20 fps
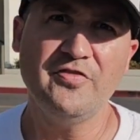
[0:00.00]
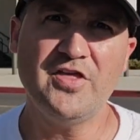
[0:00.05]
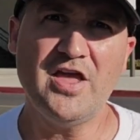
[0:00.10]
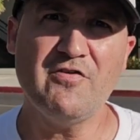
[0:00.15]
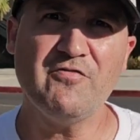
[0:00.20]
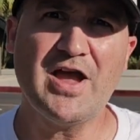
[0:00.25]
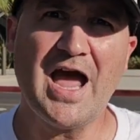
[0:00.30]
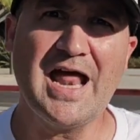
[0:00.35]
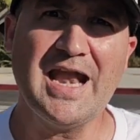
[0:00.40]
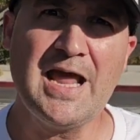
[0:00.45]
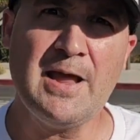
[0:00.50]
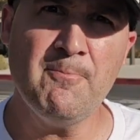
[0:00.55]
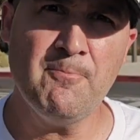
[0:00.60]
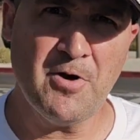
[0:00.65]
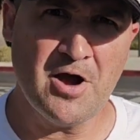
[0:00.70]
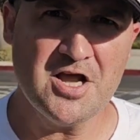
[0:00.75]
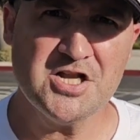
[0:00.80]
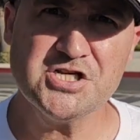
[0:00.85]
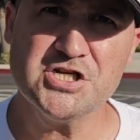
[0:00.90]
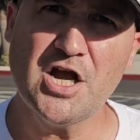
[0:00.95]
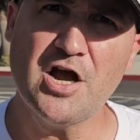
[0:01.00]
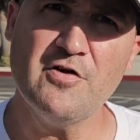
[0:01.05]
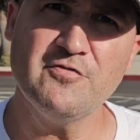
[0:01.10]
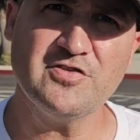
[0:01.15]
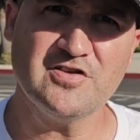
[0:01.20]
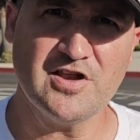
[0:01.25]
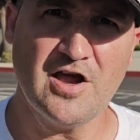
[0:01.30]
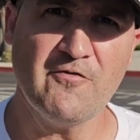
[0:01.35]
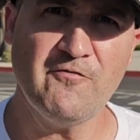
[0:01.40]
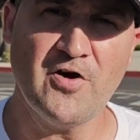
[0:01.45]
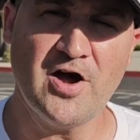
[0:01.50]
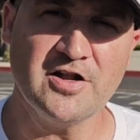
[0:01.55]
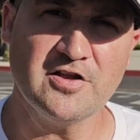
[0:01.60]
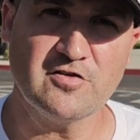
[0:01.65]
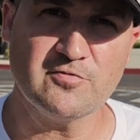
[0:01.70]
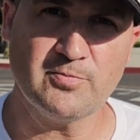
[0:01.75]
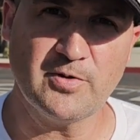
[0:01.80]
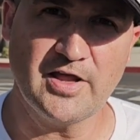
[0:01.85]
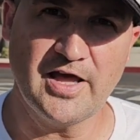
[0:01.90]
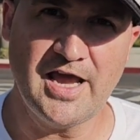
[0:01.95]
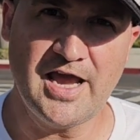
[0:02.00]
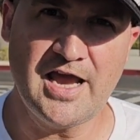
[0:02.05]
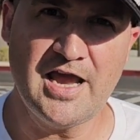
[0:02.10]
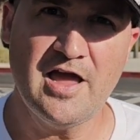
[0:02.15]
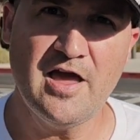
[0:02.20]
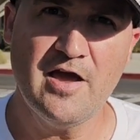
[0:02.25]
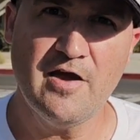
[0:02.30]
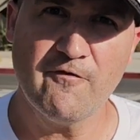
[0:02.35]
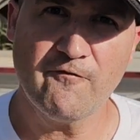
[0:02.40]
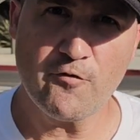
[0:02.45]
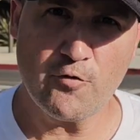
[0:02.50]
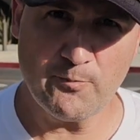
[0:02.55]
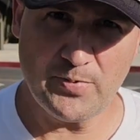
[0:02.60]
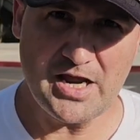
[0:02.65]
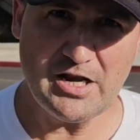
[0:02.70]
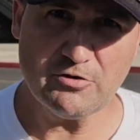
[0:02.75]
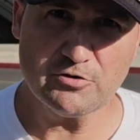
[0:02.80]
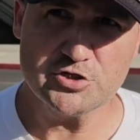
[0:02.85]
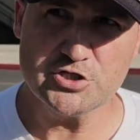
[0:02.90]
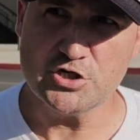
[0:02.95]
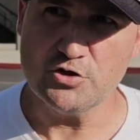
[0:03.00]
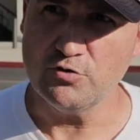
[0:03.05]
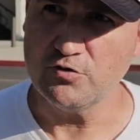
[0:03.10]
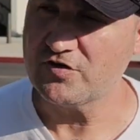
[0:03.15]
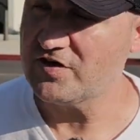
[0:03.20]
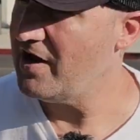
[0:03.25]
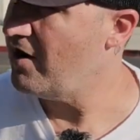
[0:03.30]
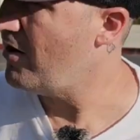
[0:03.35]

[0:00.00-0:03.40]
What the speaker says: they've got a bunch of stuff on display for Beetlejuice.